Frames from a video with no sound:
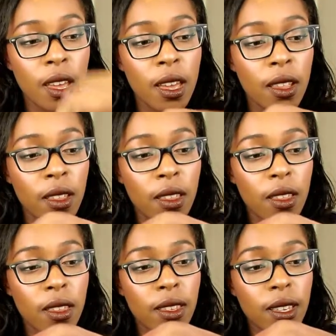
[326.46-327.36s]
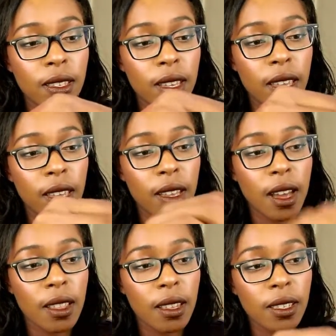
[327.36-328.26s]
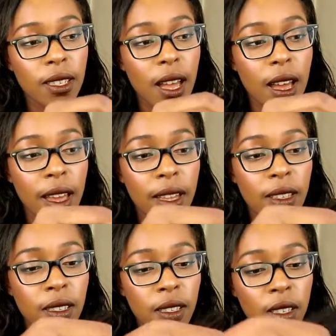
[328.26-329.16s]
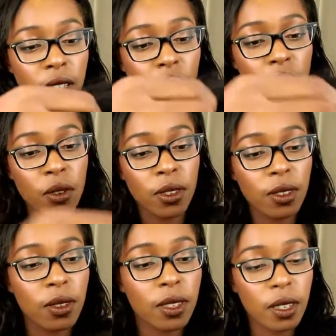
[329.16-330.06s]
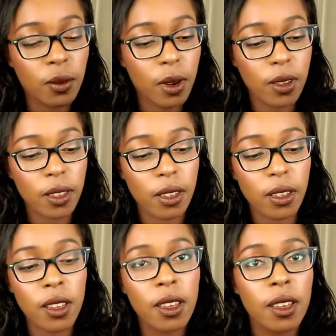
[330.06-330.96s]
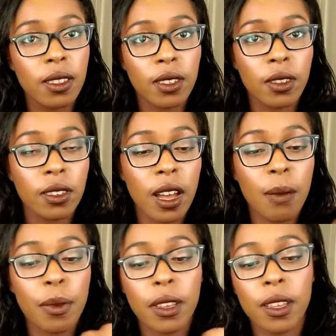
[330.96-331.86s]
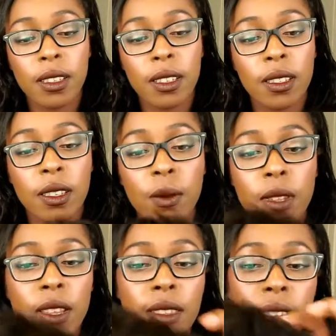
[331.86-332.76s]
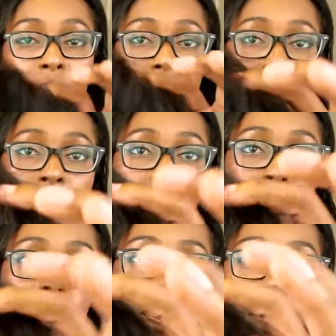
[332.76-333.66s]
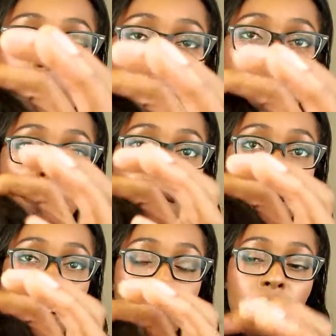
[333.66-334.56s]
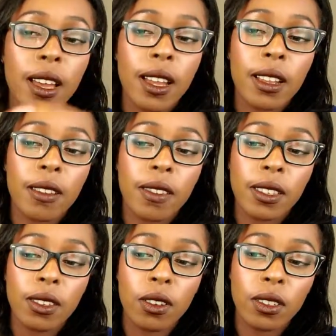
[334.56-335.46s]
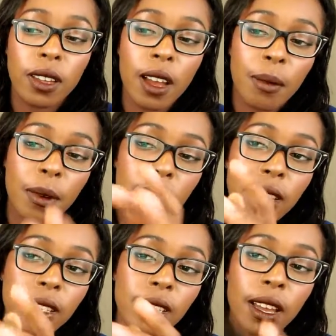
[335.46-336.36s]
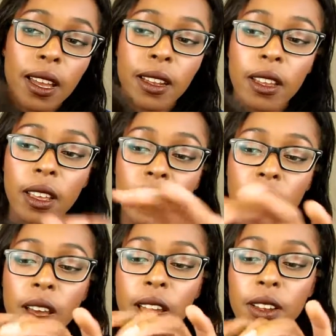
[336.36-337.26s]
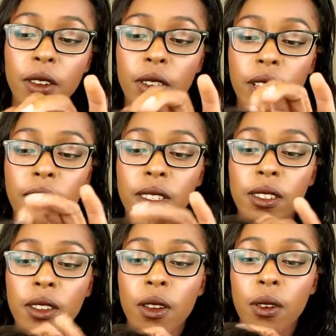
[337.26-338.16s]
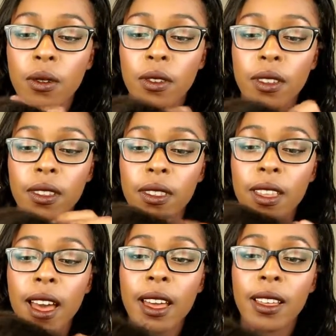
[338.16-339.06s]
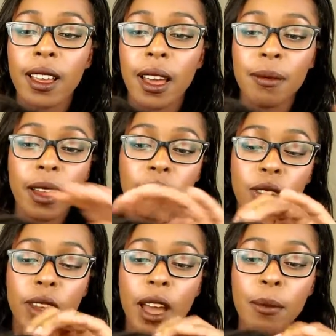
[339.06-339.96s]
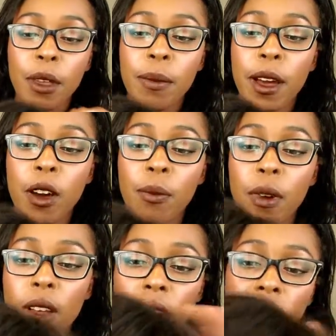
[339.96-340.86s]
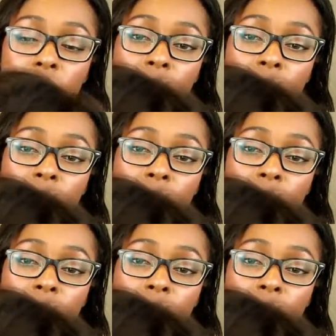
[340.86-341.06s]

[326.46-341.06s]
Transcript: and this is like on the sides too. So this is where the silk top is, and this is where the thinning is happening, right outside of the silk top on this side, I noticed. So that I'm not too happy about, but